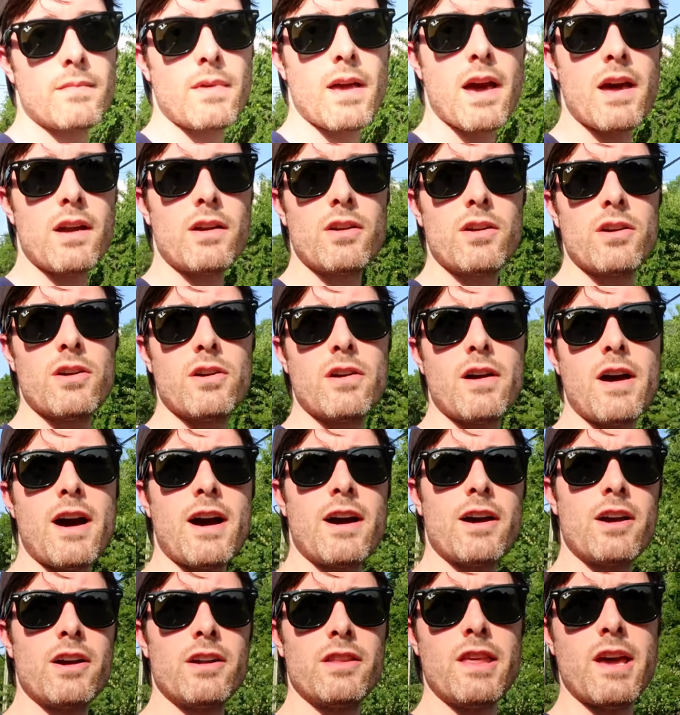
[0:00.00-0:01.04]
I don't know, I
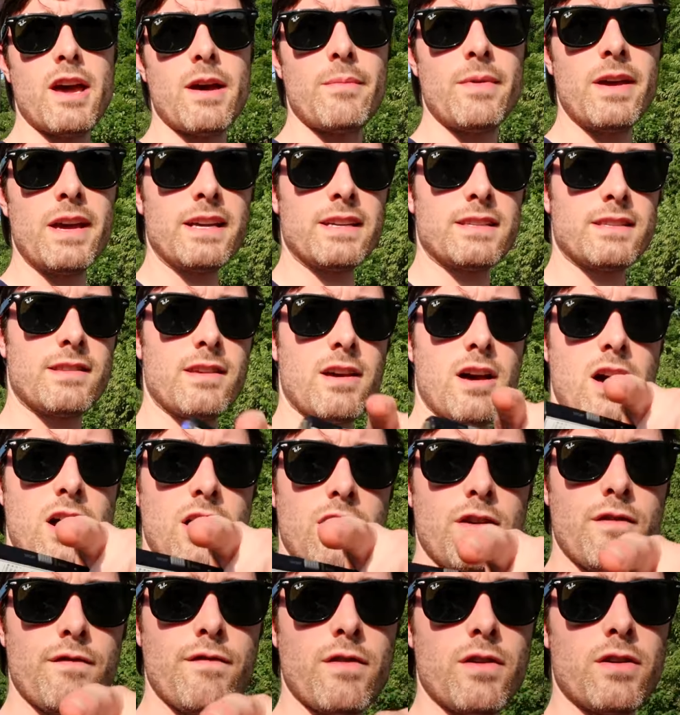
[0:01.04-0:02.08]
heard that makes the
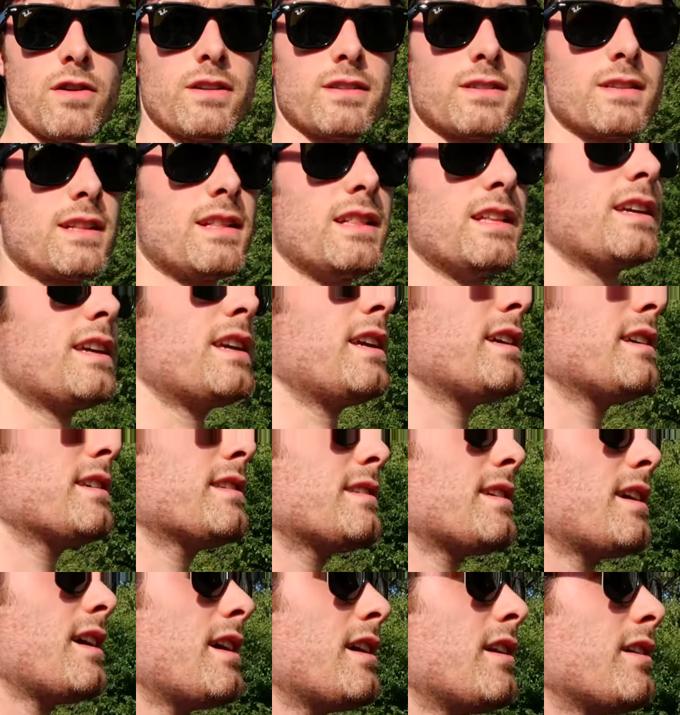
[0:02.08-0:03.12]
autofocus clicking
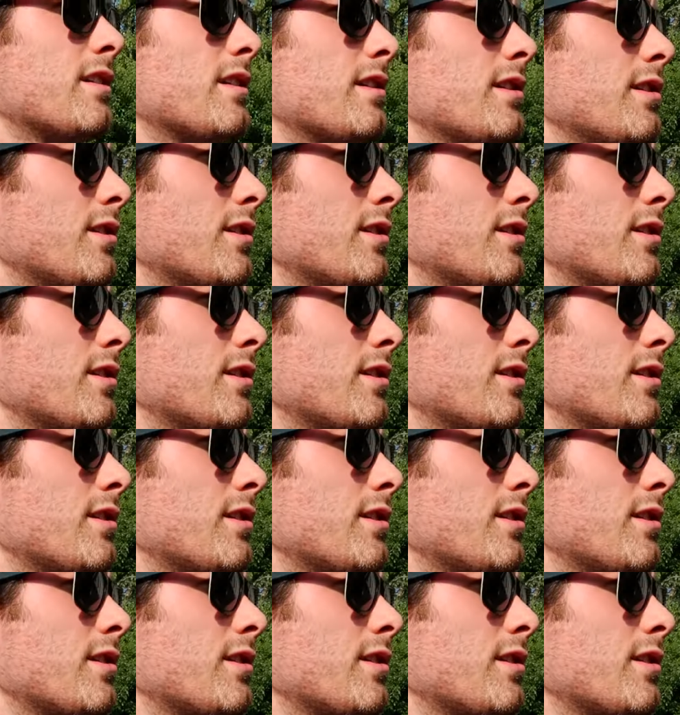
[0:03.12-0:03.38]
sound a